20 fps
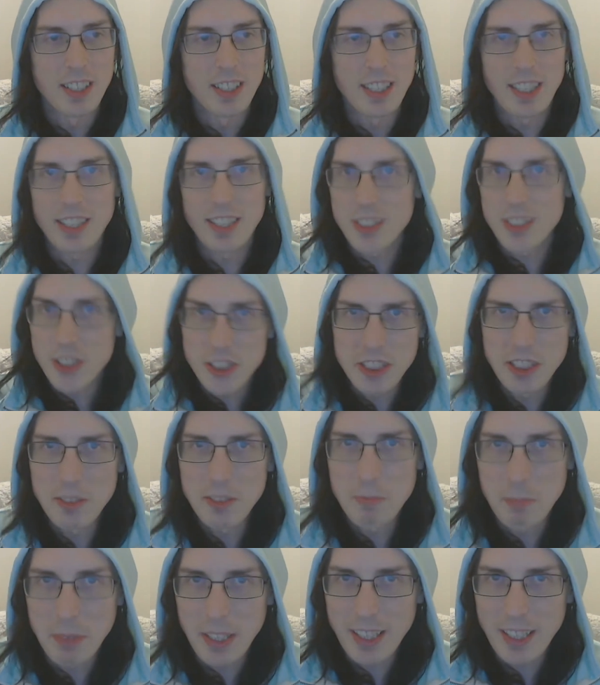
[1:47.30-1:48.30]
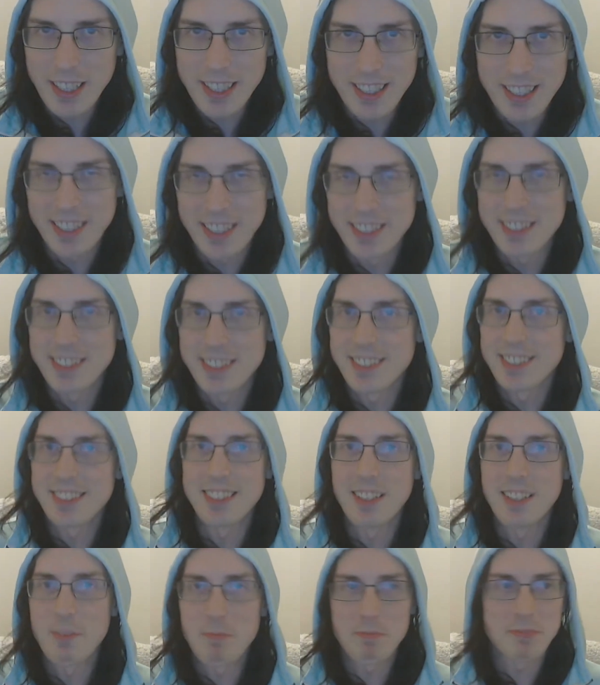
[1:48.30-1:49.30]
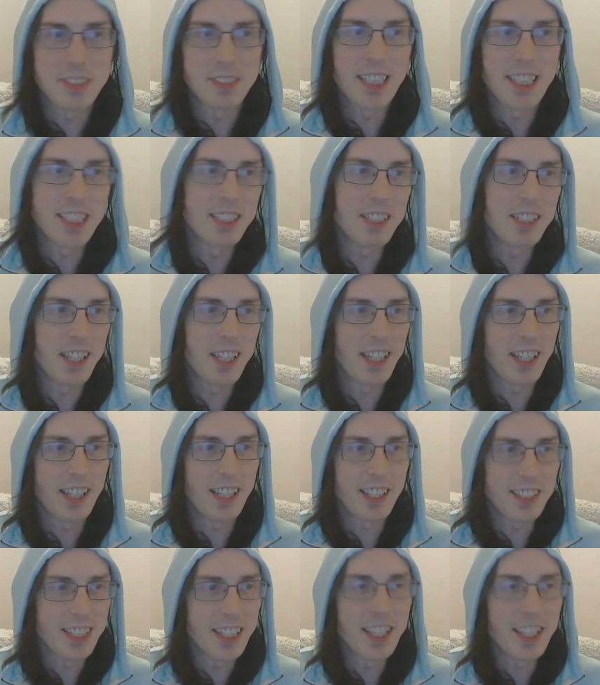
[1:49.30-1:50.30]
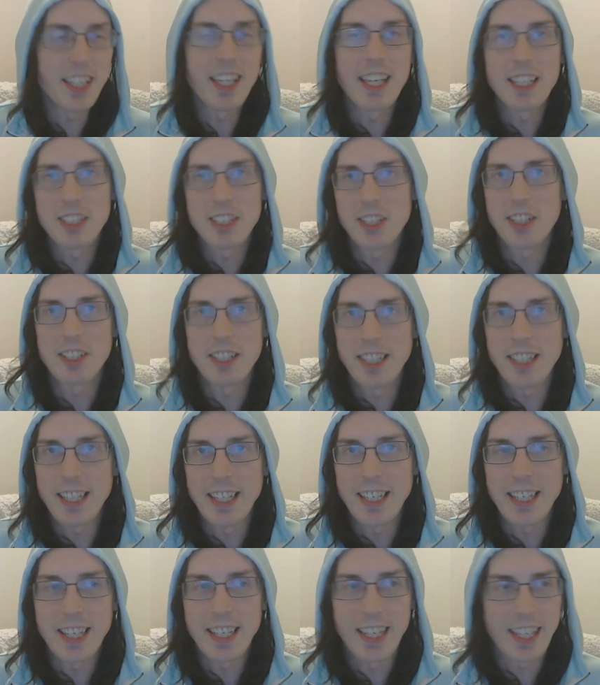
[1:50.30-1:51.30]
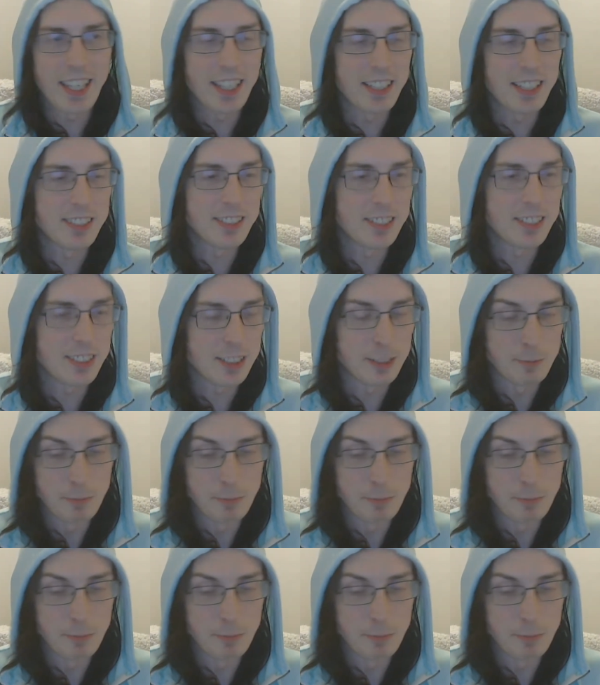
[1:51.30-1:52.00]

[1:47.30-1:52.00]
It shouldn't be, because I'm taking HRT, and